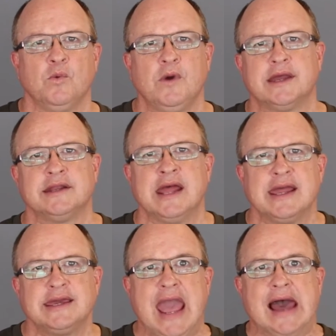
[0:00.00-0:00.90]
we can
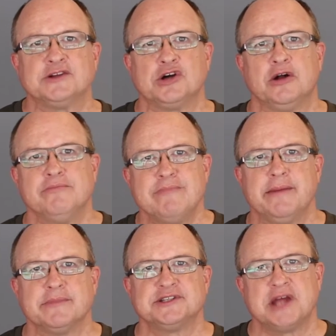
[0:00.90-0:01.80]
count on
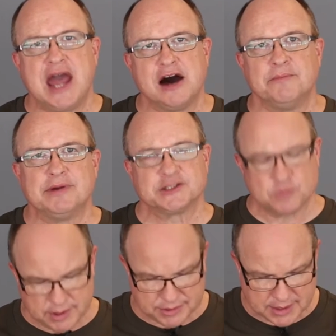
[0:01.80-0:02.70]
members to help
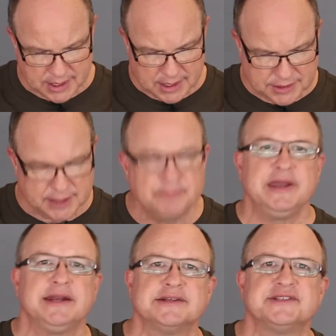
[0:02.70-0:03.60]
us with the
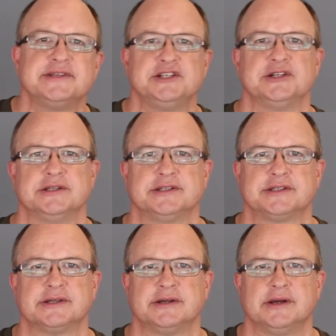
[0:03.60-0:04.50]
big
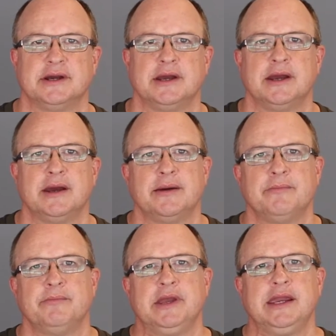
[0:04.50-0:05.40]
decisions.
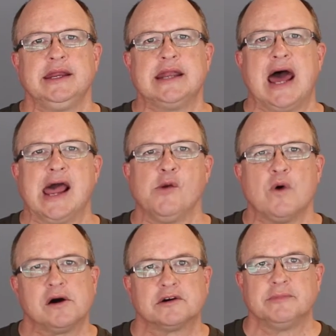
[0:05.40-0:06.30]
Being a
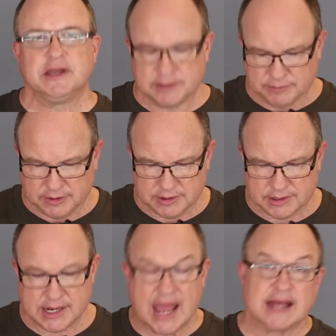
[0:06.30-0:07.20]
welcoming
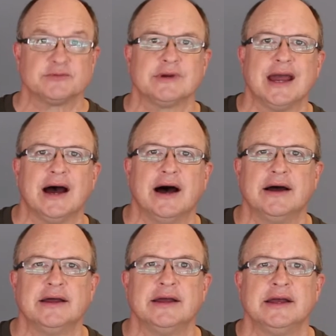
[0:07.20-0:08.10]
community as we
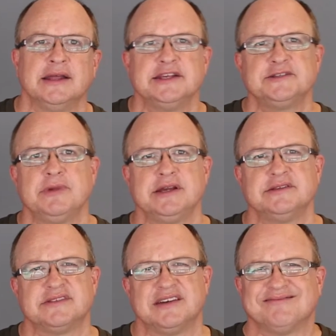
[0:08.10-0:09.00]
are, this
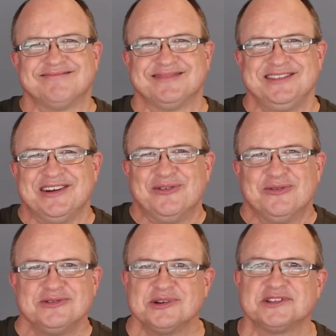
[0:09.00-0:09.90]
means that, you know,
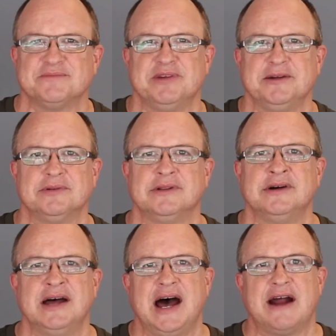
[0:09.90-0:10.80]
all sorts of
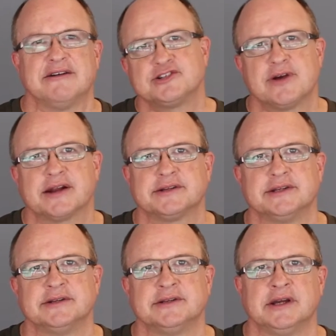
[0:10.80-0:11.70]
people are
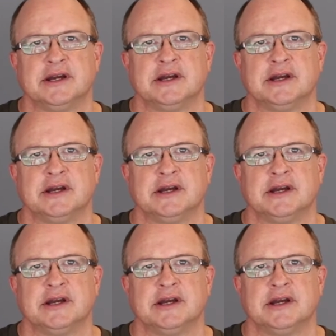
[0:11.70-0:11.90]
attracted